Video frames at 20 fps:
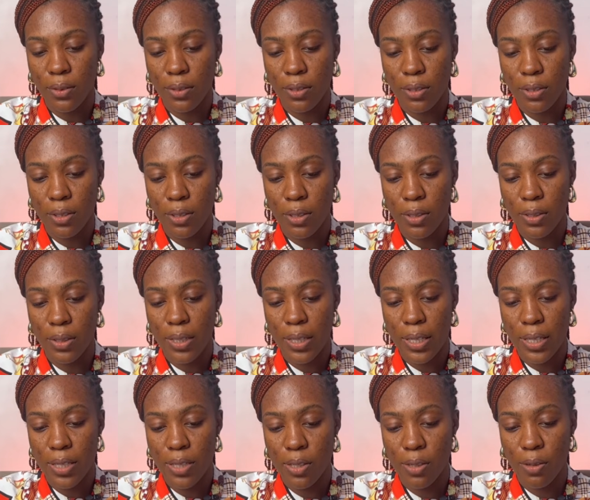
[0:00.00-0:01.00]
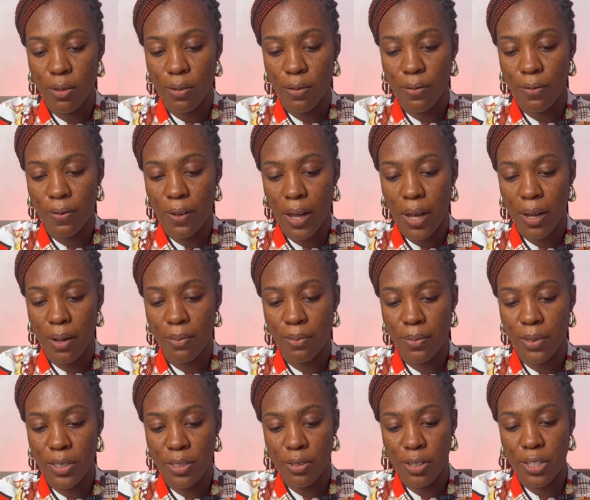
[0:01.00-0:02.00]
So this confirm
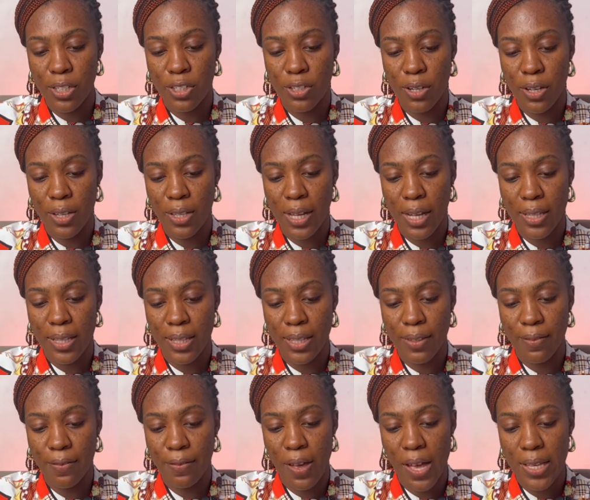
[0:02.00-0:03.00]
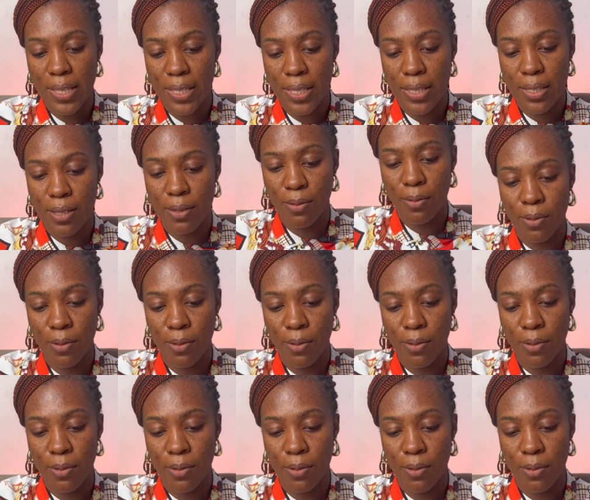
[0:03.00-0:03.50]
is already showing that the first